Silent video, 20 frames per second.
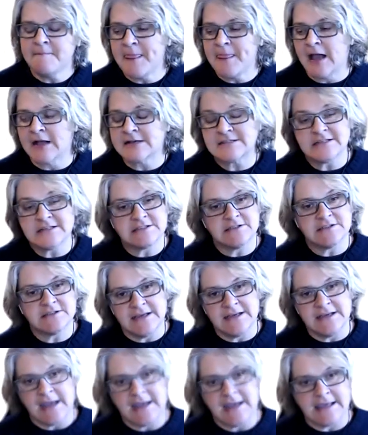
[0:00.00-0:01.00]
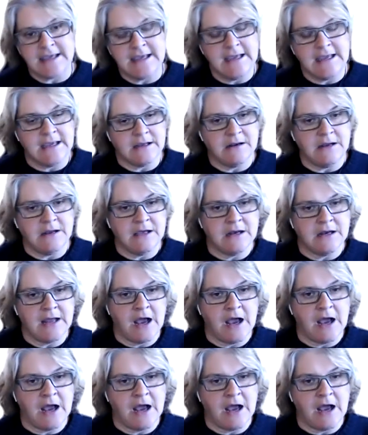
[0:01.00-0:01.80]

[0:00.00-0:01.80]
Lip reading: access to the A key in